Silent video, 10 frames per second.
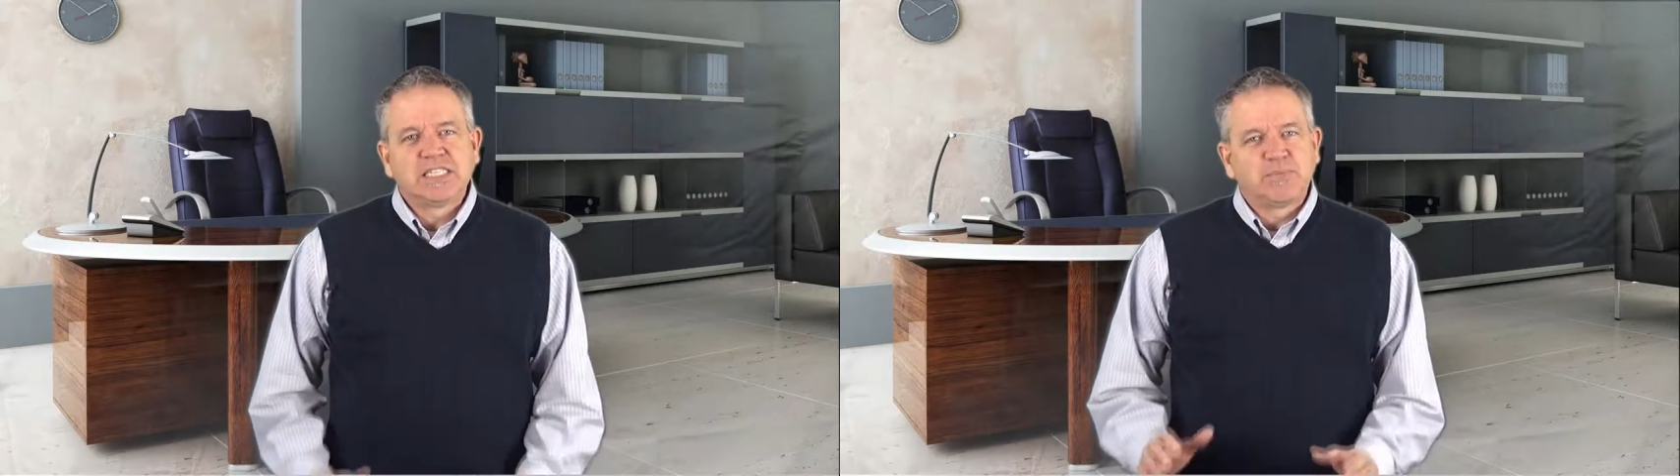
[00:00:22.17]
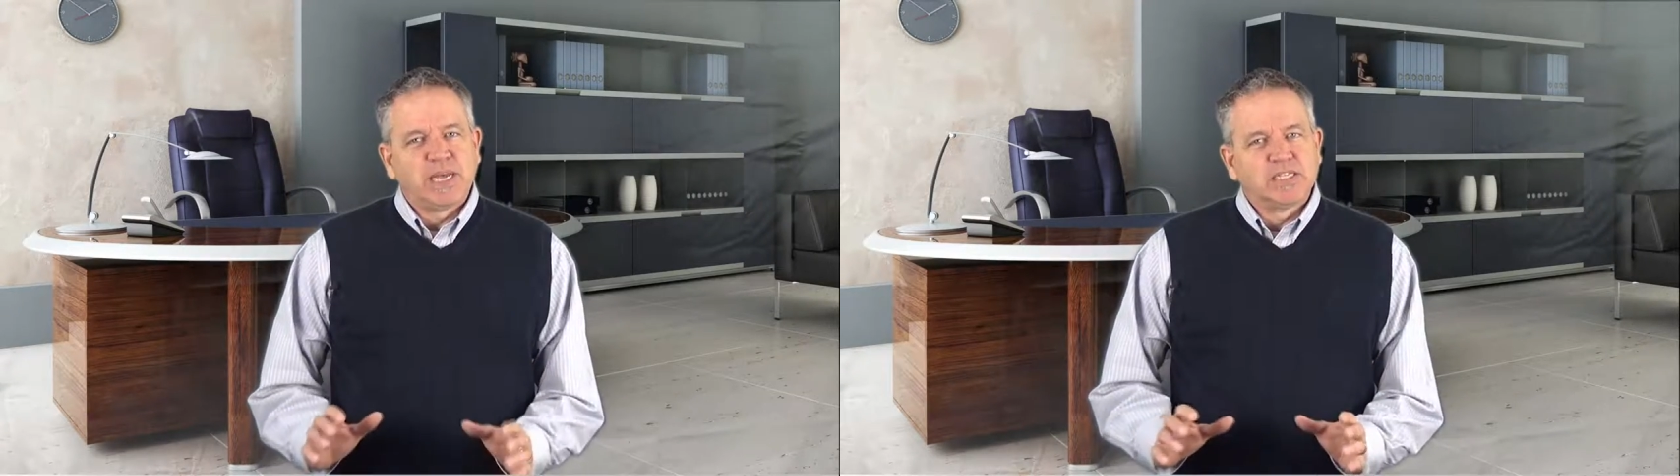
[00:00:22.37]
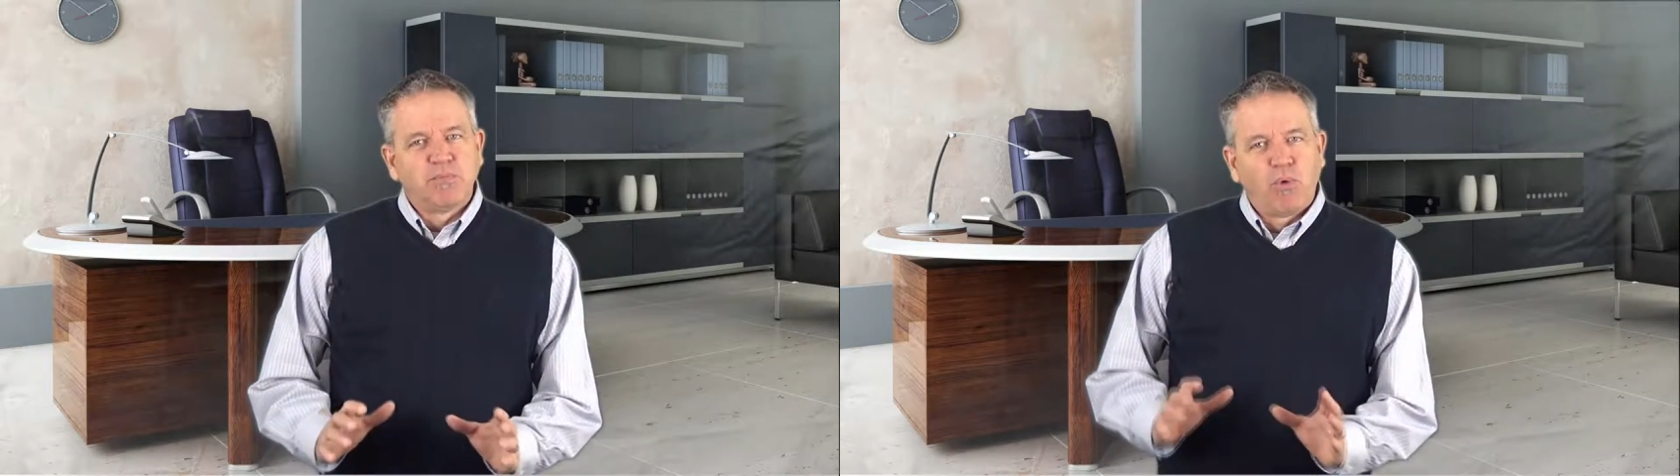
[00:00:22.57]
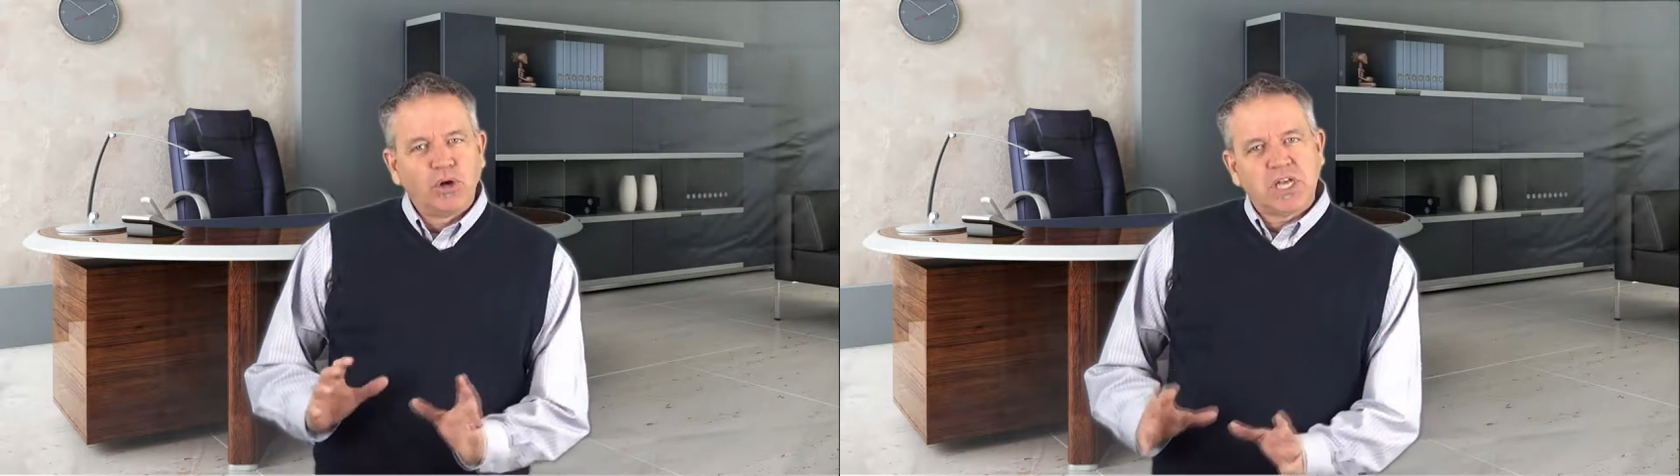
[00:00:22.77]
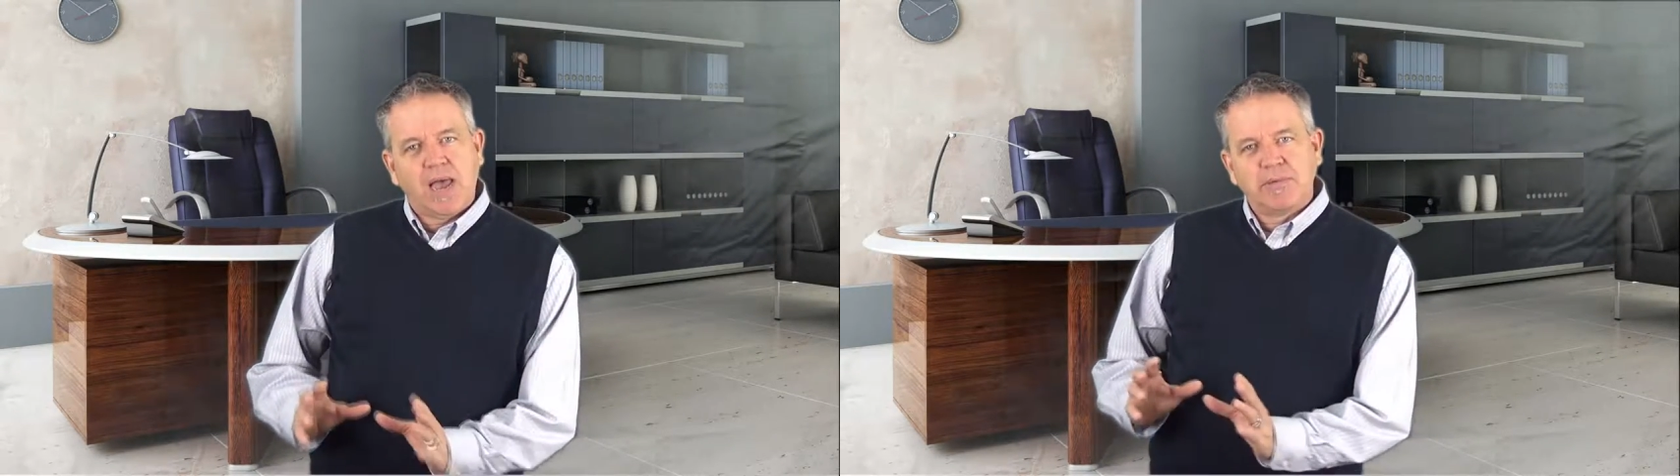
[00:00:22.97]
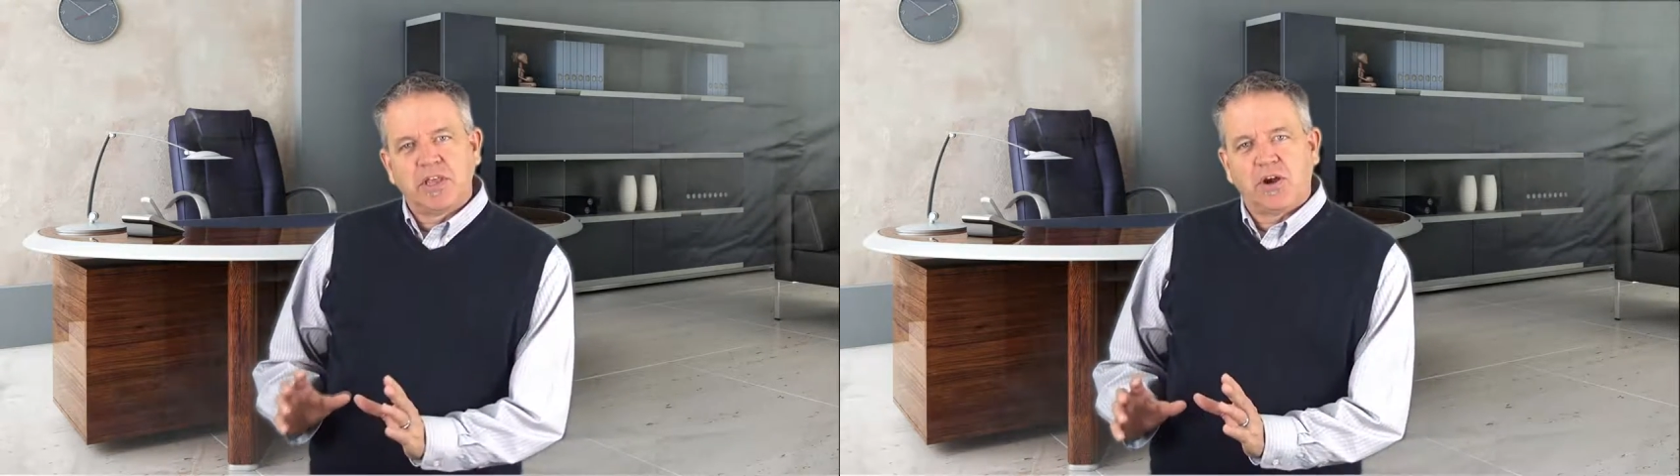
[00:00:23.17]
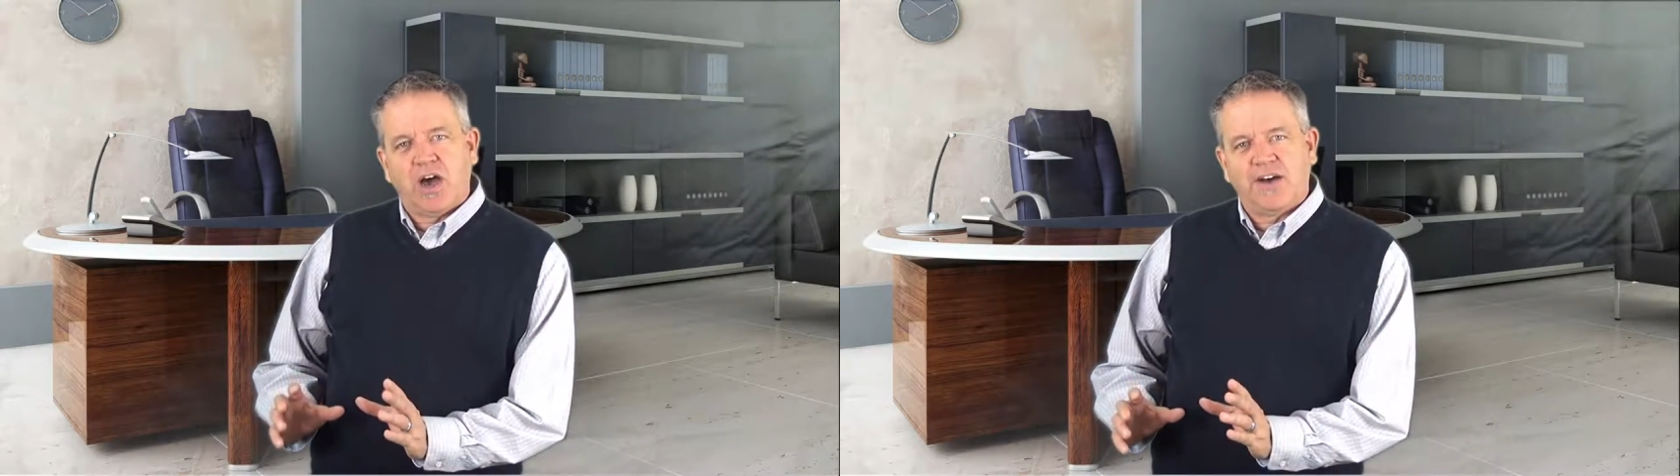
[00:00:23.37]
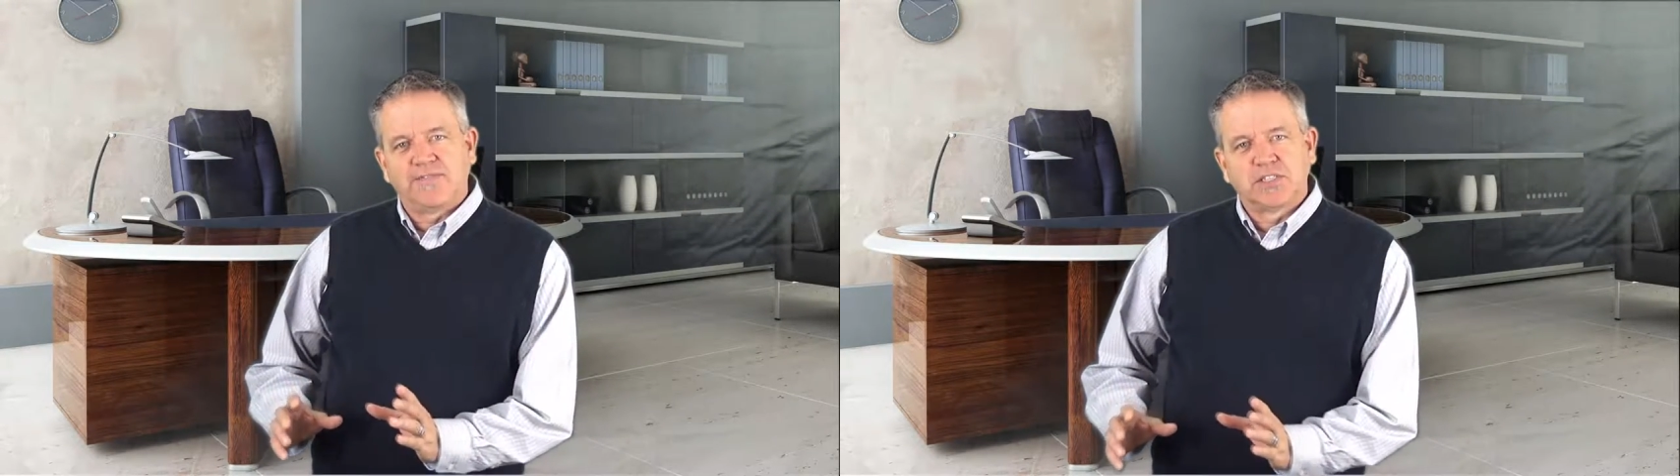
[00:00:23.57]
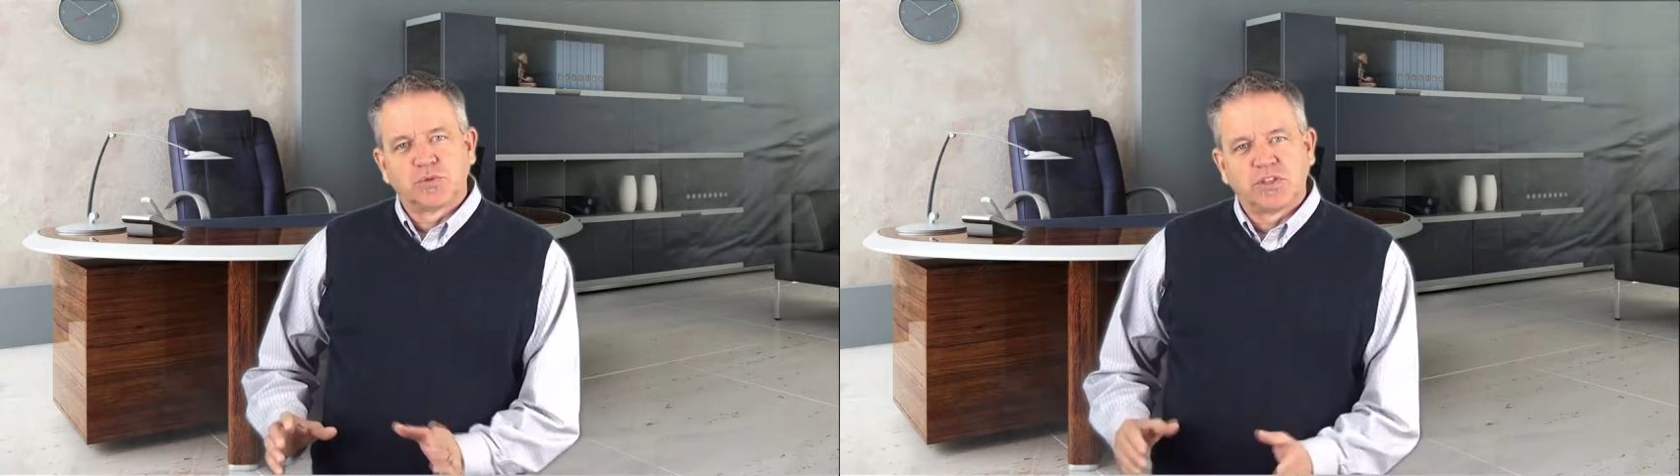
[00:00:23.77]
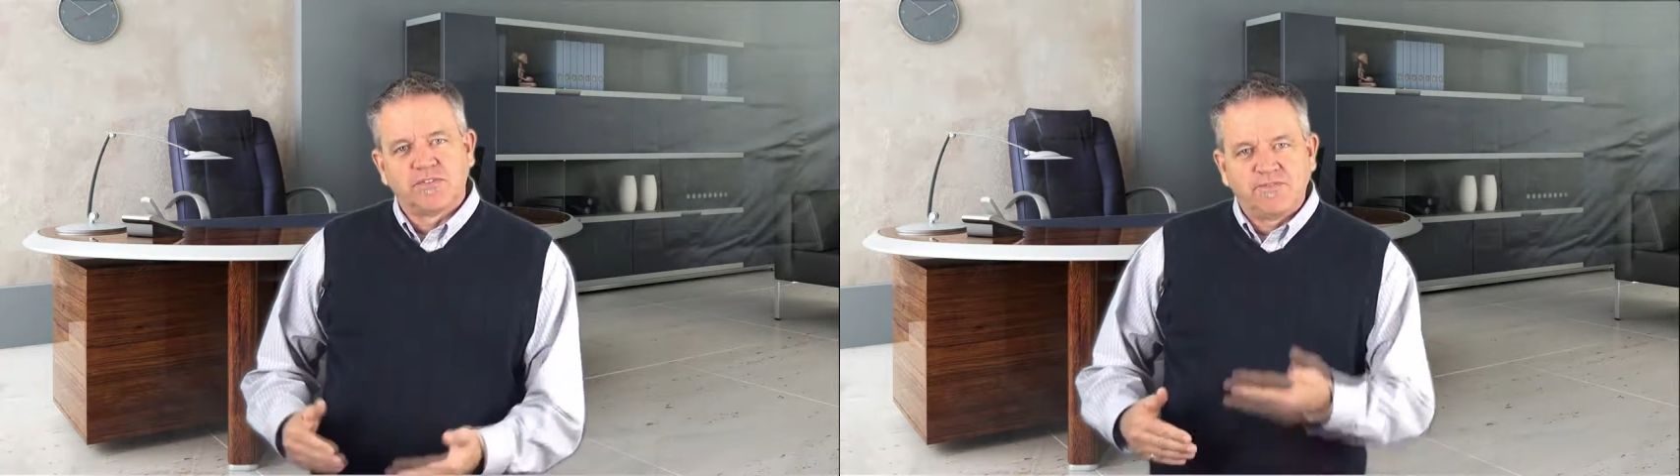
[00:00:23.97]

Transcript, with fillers: spends more time in their office with their